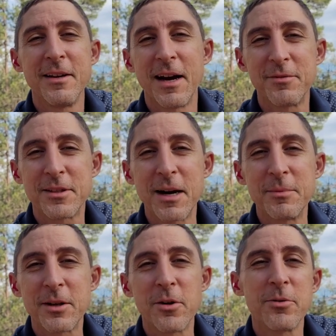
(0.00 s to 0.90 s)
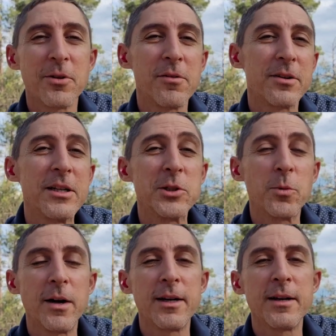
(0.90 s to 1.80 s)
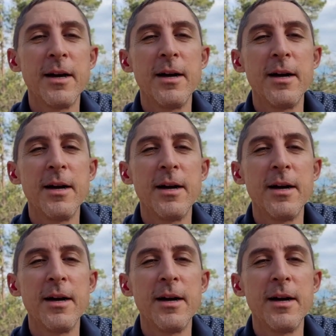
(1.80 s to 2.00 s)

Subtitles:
have time to go over each one.